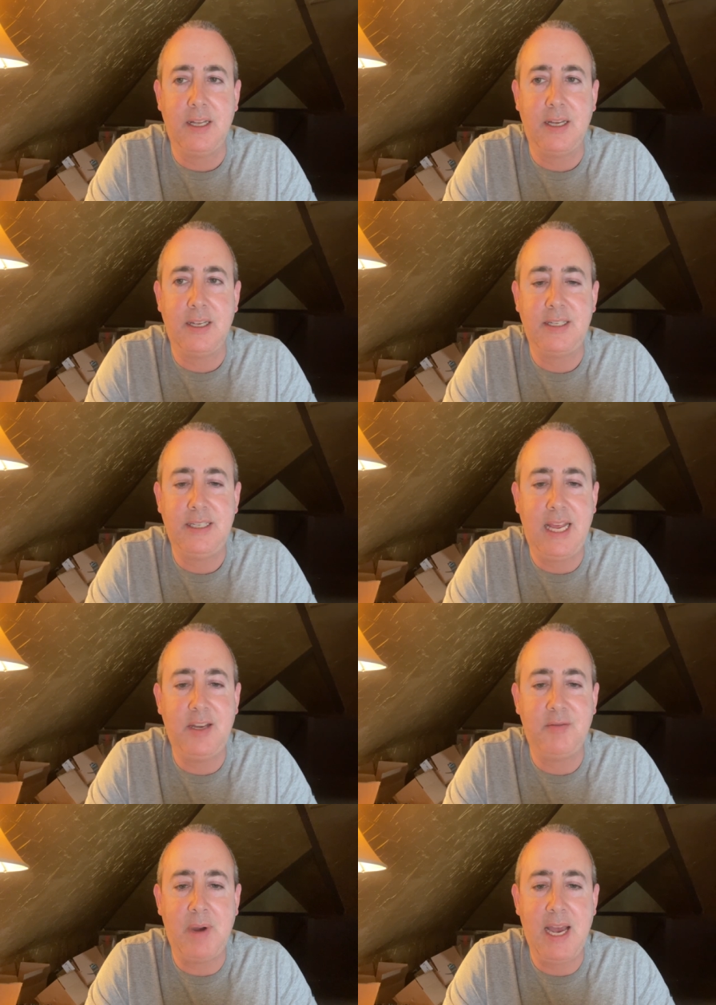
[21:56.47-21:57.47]
a state
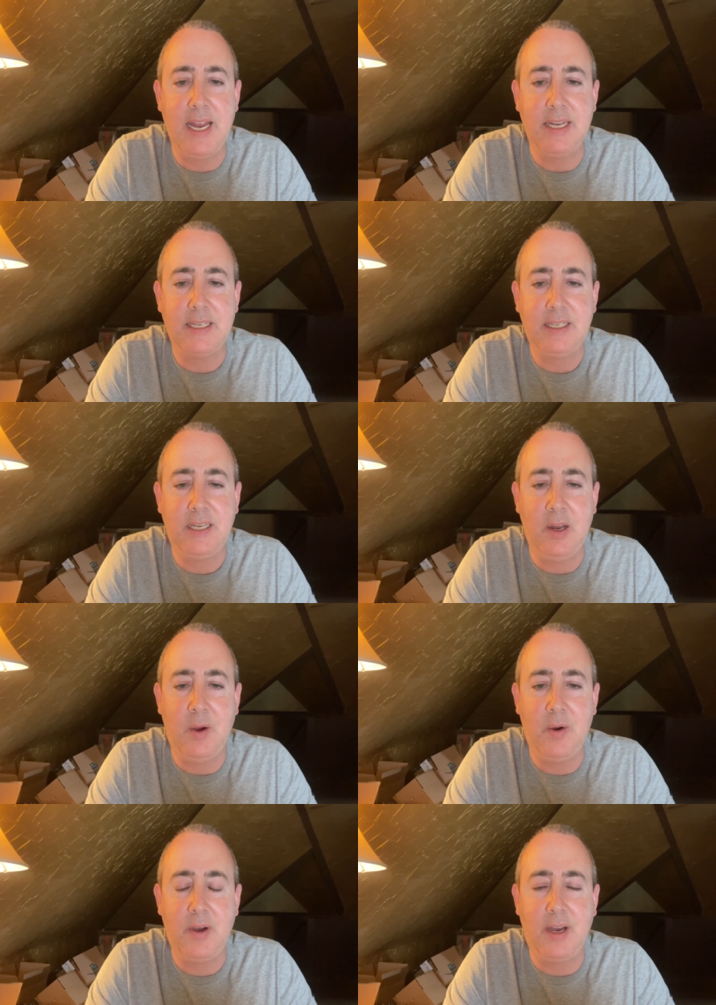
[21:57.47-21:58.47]
of mind, you
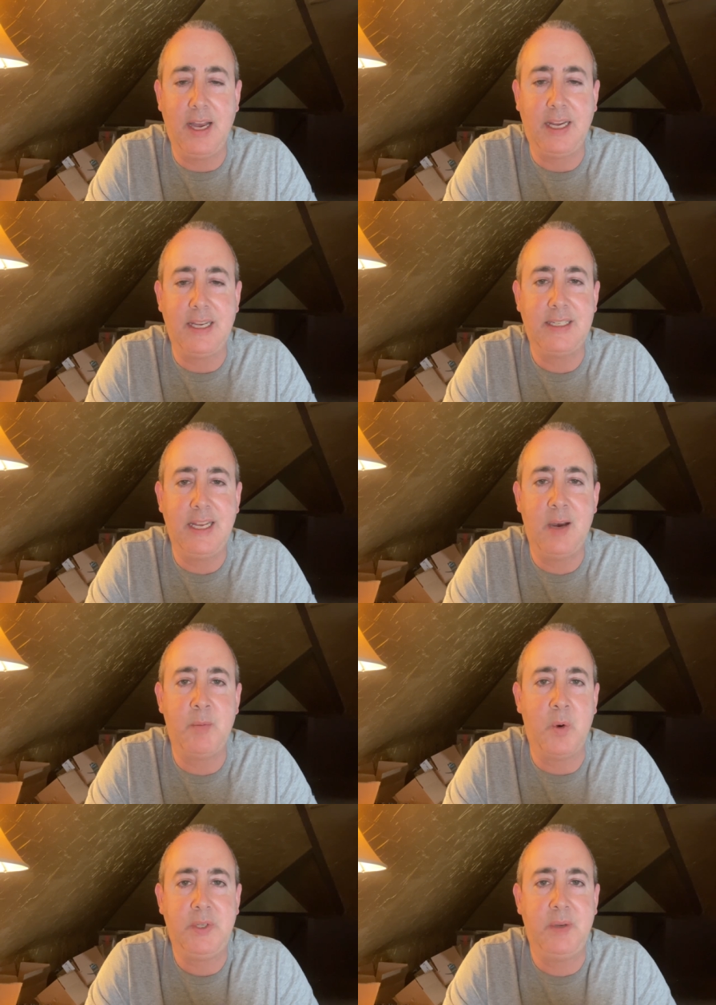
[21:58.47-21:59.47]
know. I can say I'm
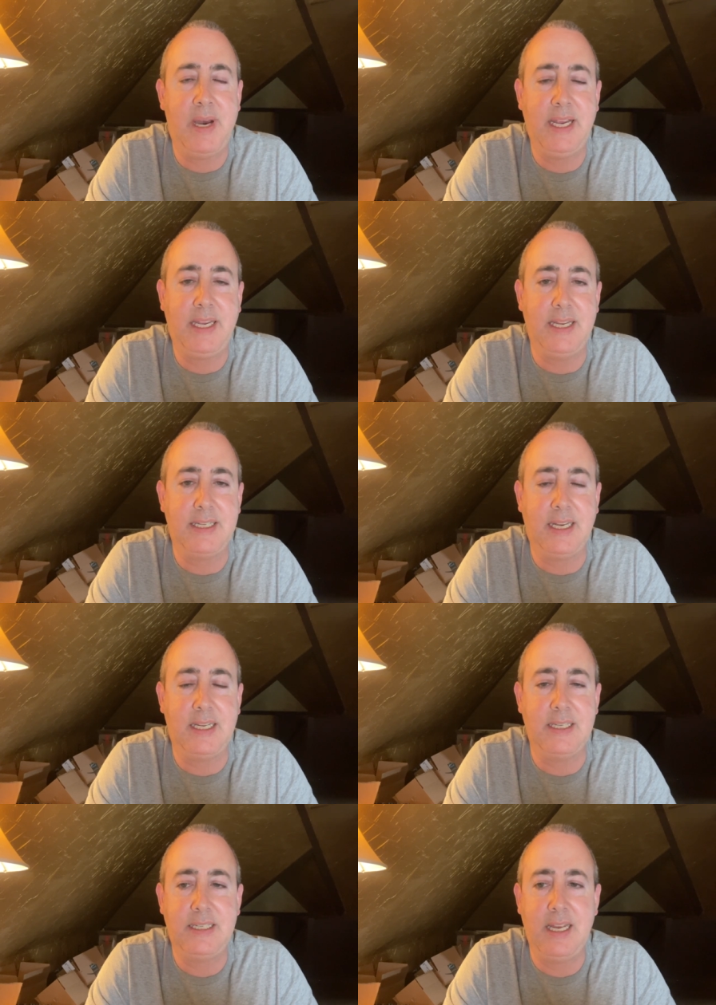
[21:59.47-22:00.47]
old to my kids. I
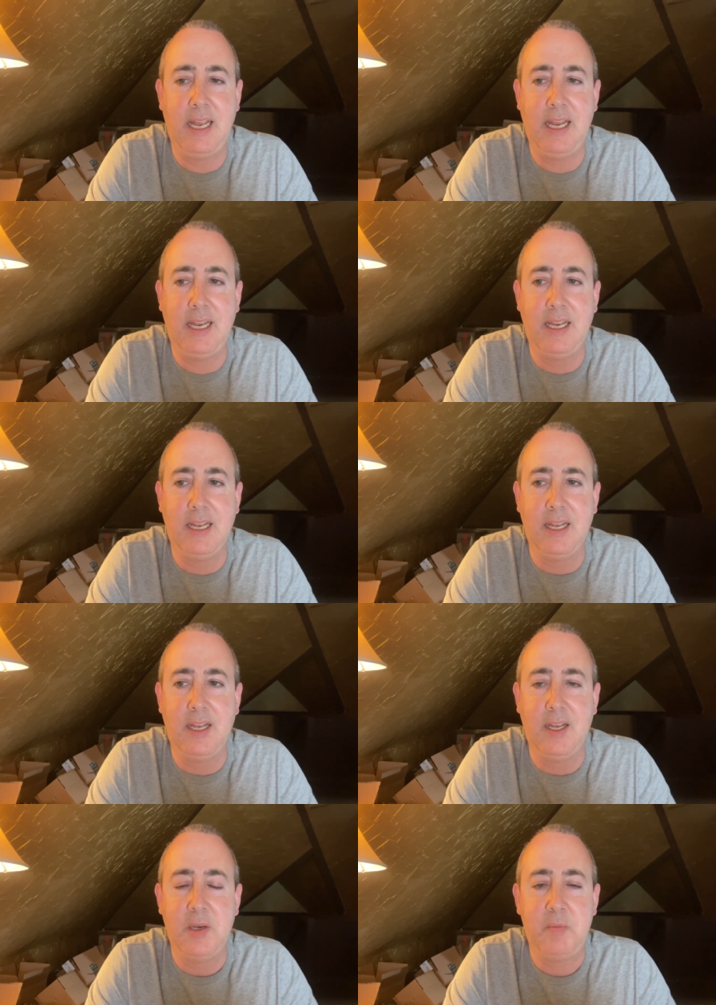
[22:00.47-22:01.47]
can say,
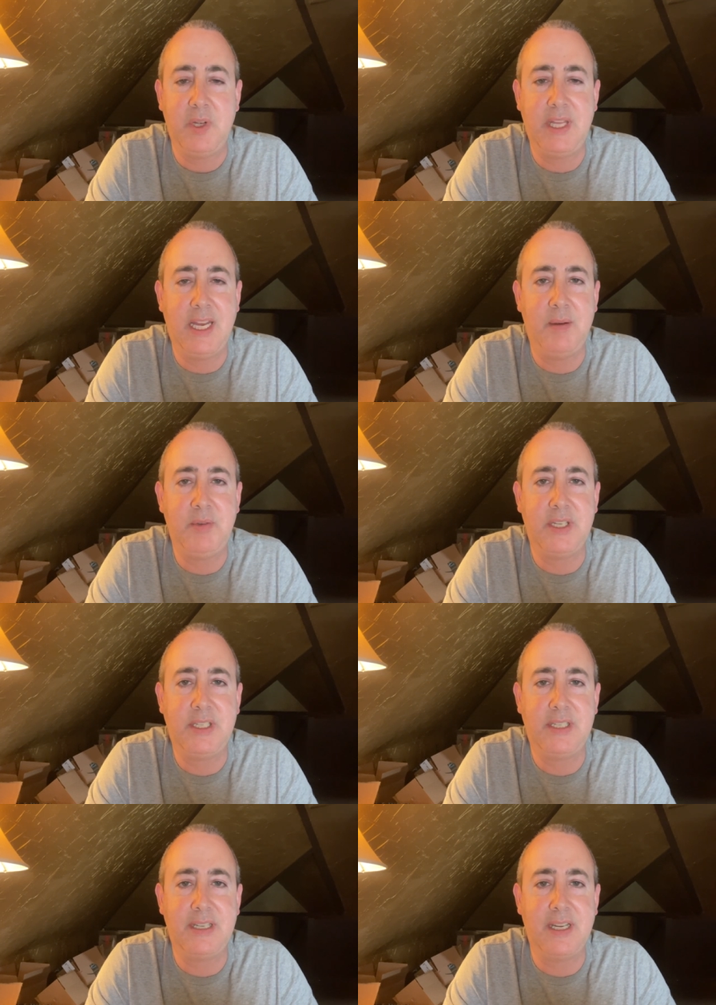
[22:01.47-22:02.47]
but then I'm
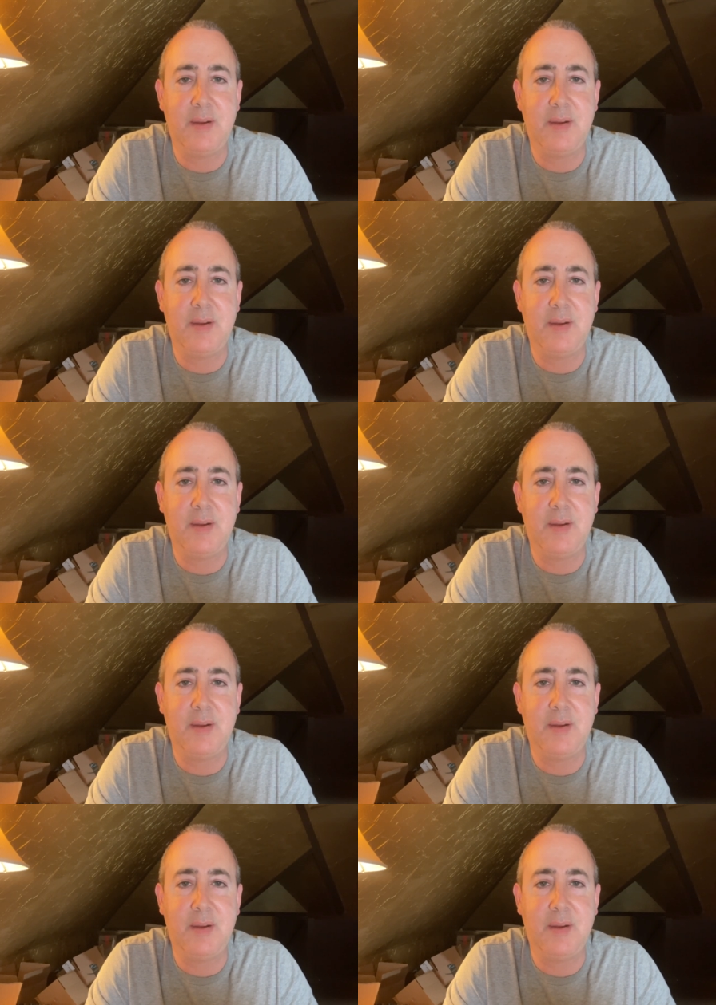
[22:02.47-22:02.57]
just